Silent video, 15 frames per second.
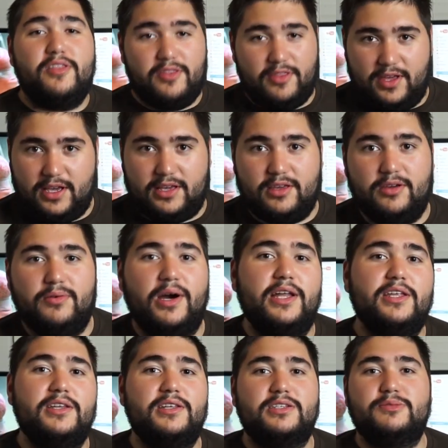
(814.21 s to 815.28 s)
thank you. I
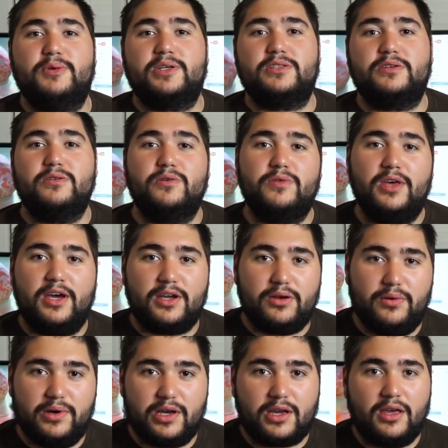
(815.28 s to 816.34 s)
didn't expect to grow that
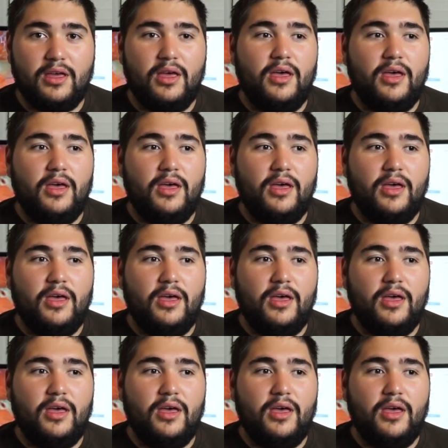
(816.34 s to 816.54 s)
quick.